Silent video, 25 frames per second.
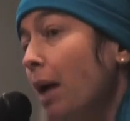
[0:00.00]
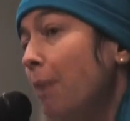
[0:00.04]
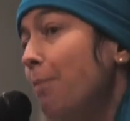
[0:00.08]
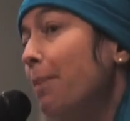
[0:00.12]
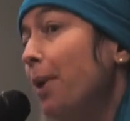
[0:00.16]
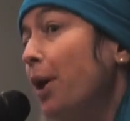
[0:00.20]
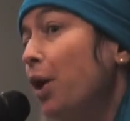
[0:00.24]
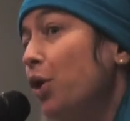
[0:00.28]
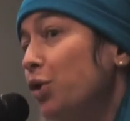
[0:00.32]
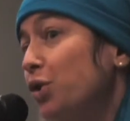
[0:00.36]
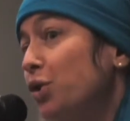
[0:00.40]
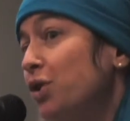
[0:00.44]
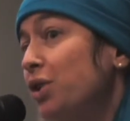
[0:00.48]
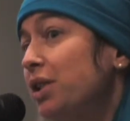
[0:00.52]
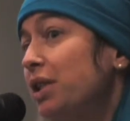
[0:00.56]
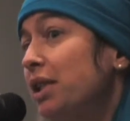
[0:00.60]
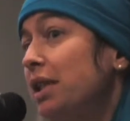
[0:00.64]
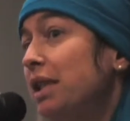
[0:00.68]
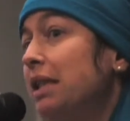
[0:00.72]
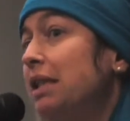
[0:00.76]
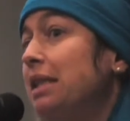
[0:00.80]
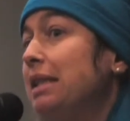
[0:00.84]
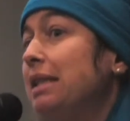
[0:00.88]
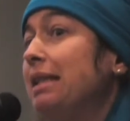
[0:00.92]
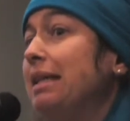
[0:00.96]

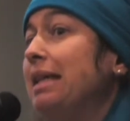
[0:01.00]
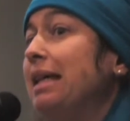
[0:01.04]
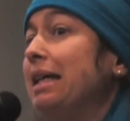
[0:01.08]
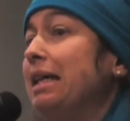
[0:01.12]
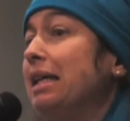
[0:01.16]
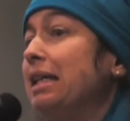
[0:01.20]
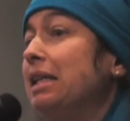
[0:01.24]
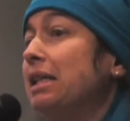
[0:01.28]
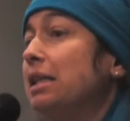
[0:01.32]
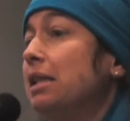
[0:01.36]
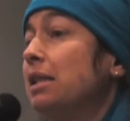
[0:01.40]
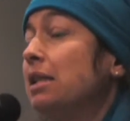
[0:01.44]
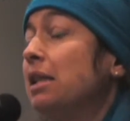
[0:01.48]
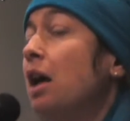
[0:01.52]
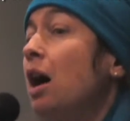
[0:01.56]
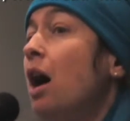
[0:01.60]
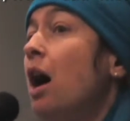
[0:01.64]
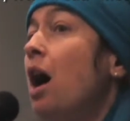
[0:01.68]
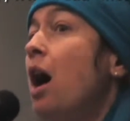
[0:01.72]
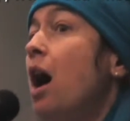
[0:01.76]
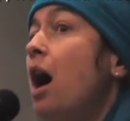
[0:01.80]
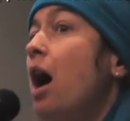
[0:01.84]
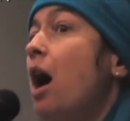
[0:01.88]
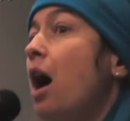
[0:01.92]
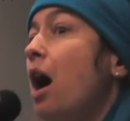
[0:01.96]
posted this
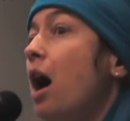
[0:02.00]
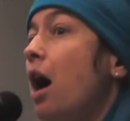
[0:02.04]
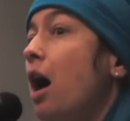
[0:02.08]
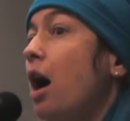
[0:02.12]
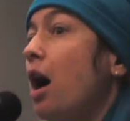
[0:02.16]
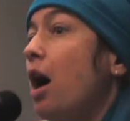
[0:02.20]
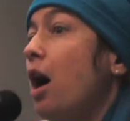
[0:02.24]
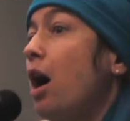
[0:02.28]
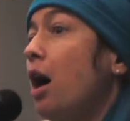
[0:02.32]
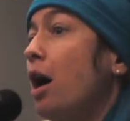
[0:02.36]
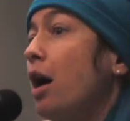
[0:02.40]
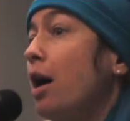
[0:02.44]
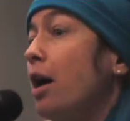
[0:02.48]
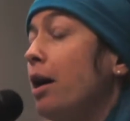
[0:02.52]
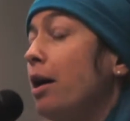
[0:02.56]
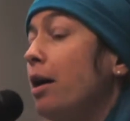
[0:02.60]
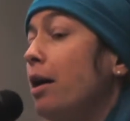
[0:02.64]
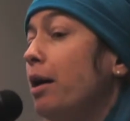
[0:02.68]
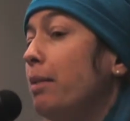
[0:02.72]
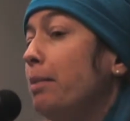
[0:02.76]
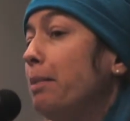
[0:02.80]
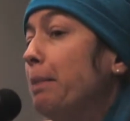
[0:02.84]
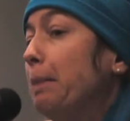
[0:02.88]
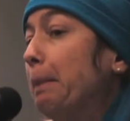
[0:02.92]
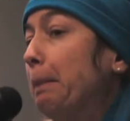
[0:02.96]
uh,